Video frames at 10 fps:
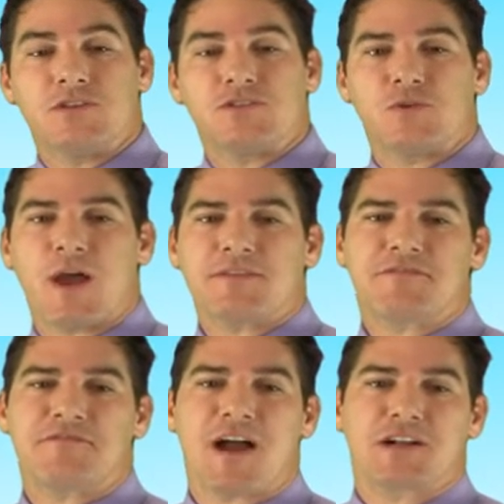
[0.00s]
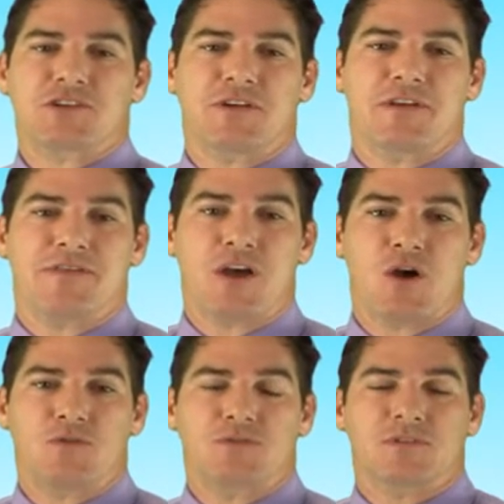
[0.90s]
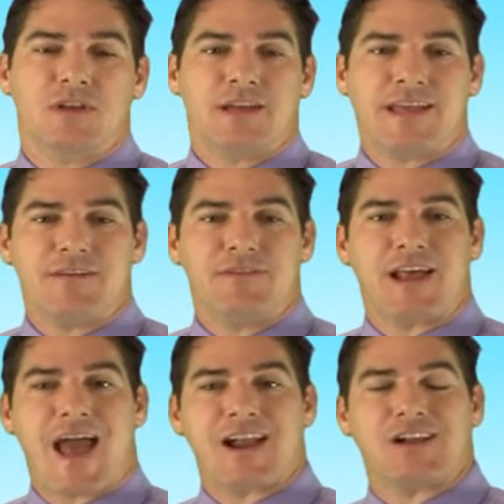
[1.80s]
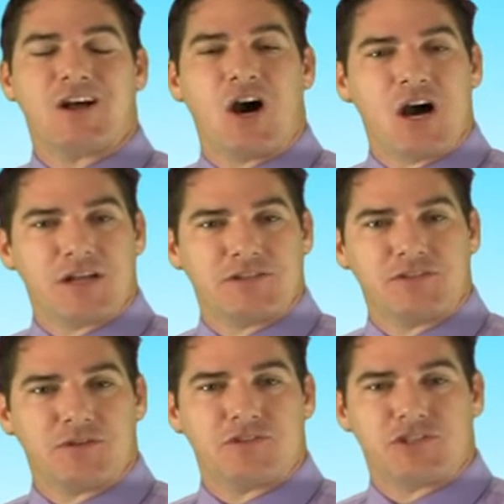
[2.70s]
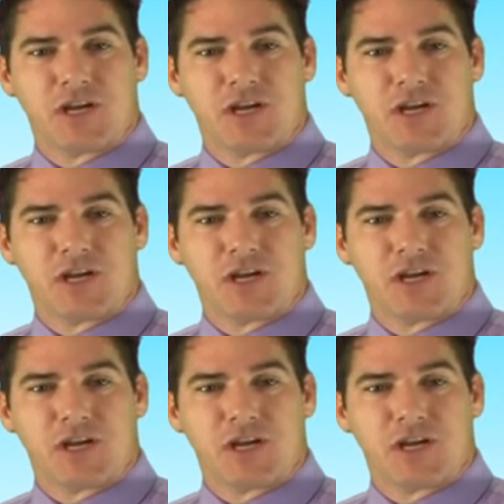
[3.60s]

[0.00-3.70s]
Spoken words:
So you have to factor in those, even added on to